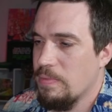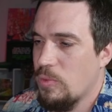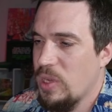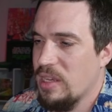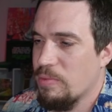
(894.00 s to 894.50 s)

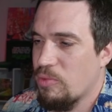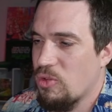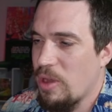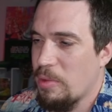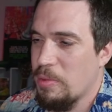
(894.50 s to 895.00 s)
We can
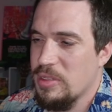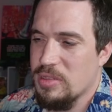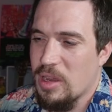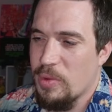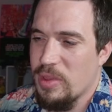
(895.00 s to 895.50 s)
probably
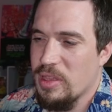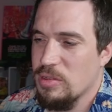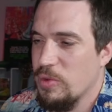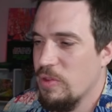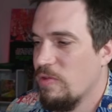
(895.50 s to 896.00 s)
start with this
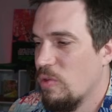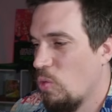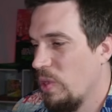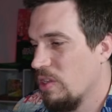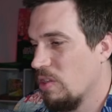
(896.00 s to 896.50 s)
move.
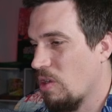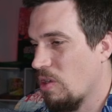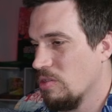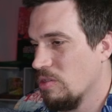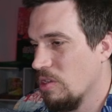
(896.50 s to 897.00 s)
We could
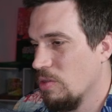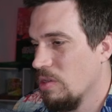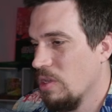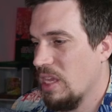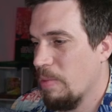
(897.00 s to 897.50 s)
also
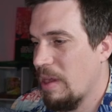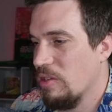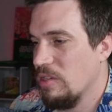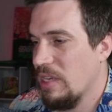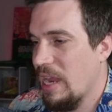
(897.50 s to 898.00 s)
think
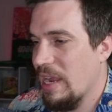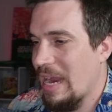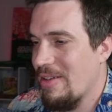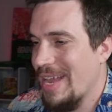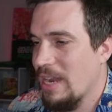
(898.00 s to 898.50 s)
about getting
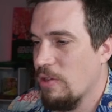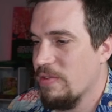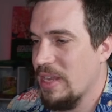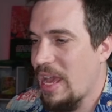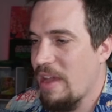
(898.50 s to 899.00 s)
our knight
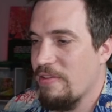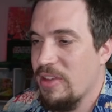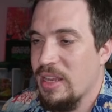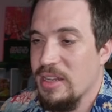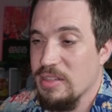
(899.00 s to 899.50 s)
over to
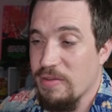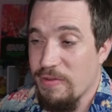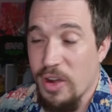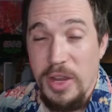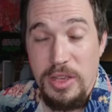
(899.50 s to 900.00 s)
f8. It's a
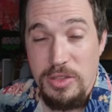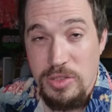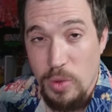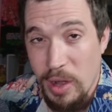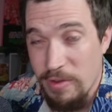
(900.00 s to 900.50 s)
very good
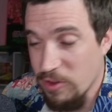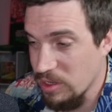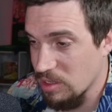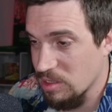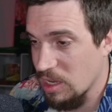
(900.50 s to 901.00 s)
square for it
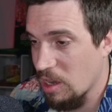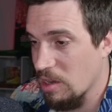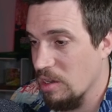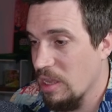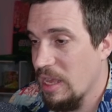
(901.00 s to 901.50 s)
to sit
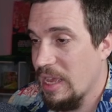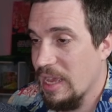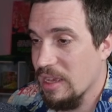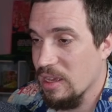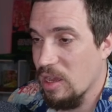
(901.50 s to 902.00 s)
on. It can